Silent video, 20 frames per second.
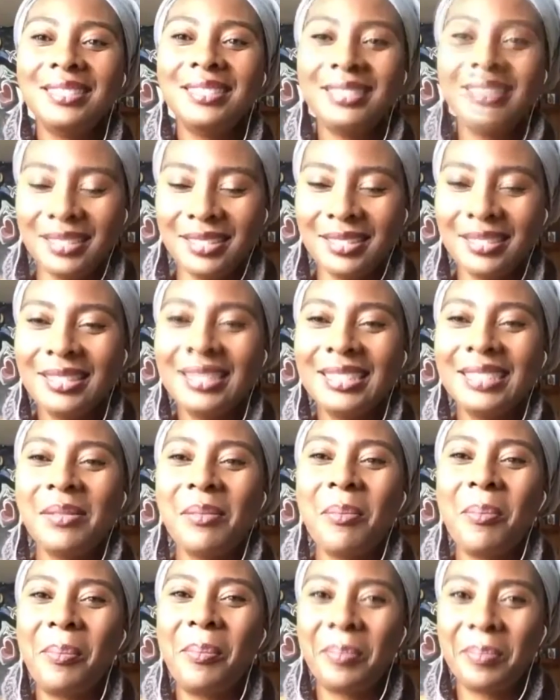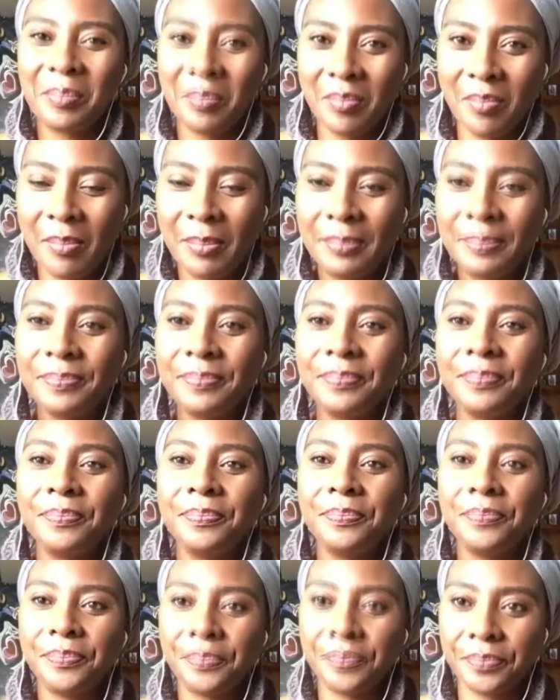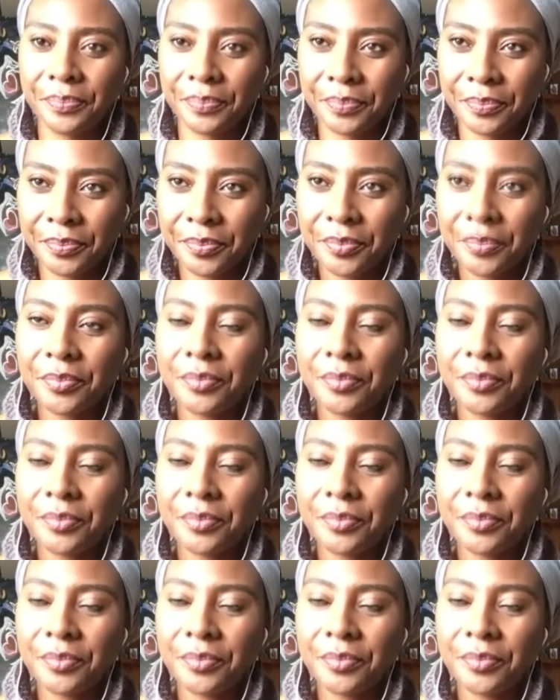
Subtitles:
I mean, conferences are the